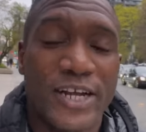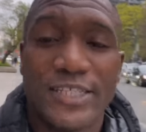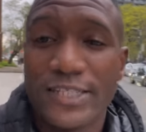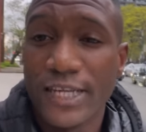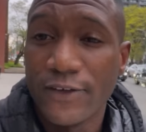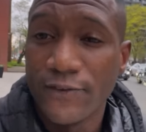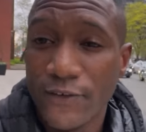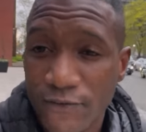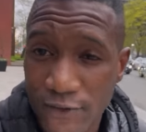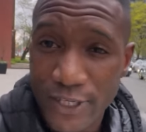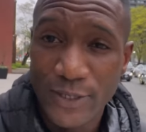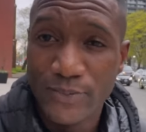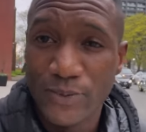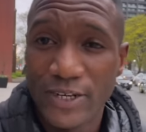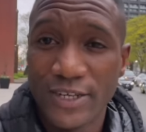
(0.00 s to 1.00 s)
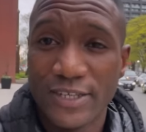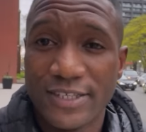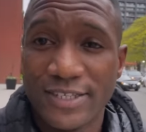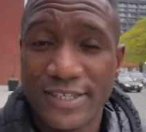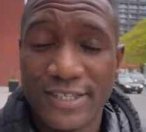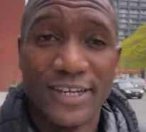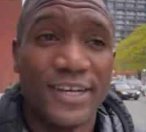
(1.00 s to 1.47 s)
that's like 15
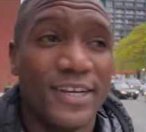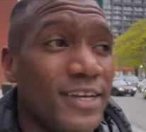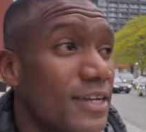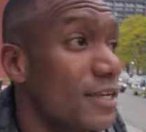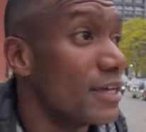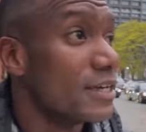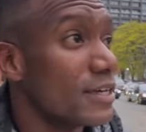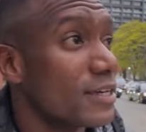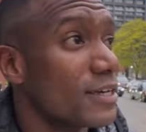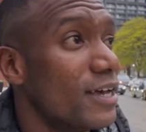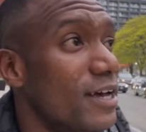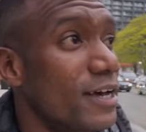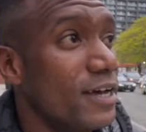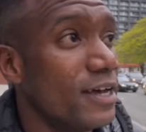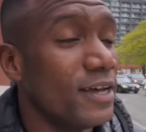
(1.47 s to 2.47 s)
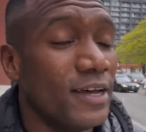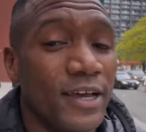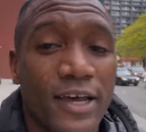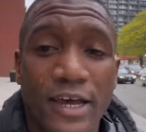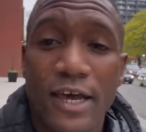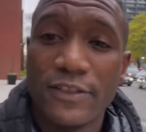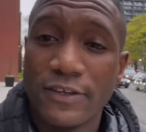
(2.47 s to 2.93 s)
minutes. Like,
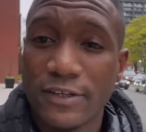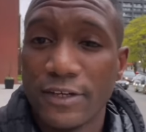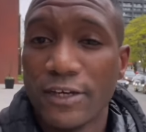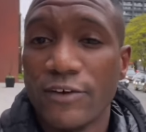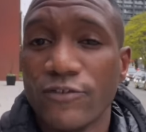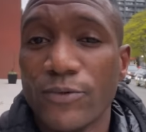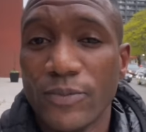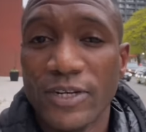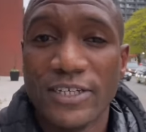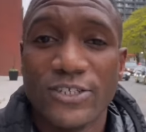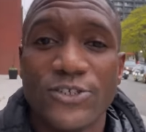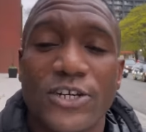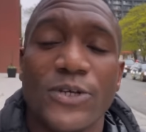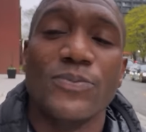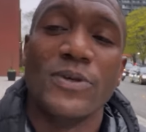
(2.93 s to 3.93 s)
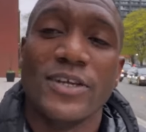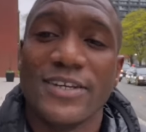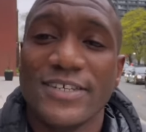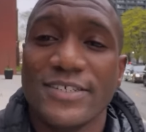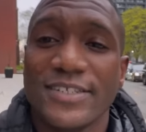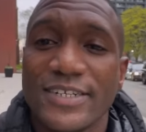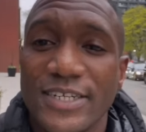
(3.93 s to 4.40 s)
I think the government is trying to make the
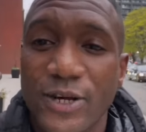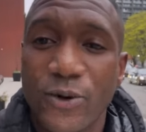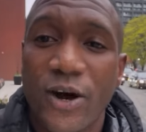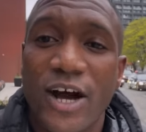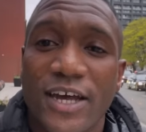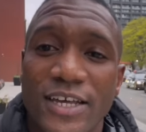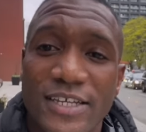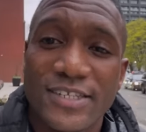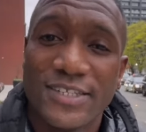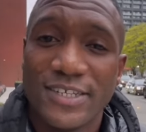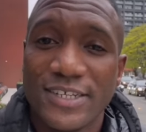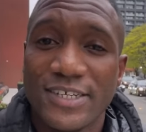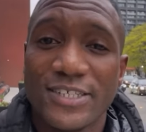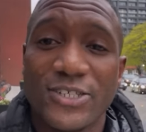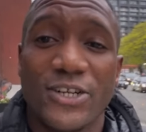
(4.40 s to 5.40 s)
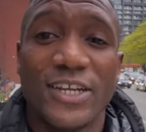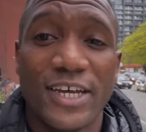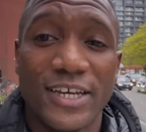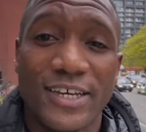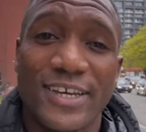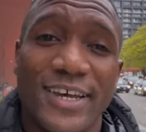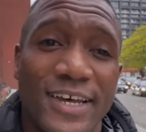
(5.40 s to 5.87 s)
city a walk-in city, so
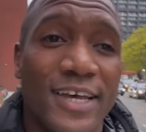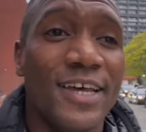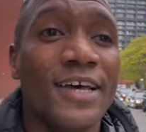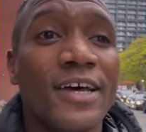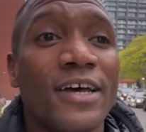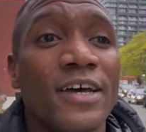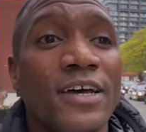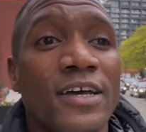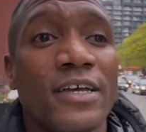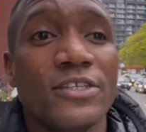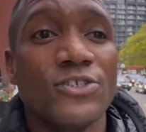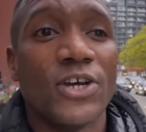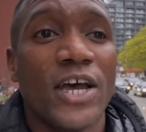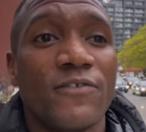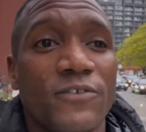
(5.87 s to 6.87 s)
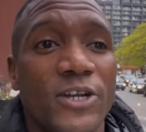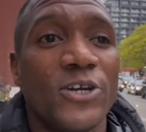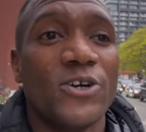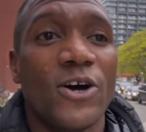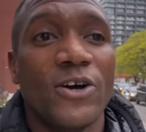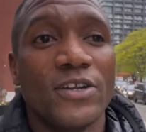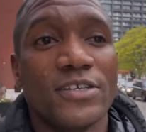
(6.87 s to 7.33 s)
like, driving
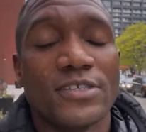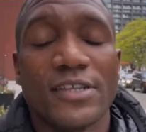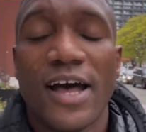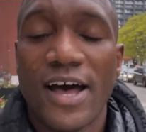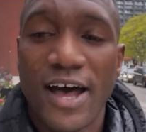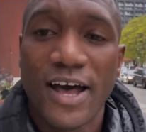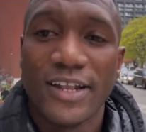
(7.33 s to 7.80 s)
around is not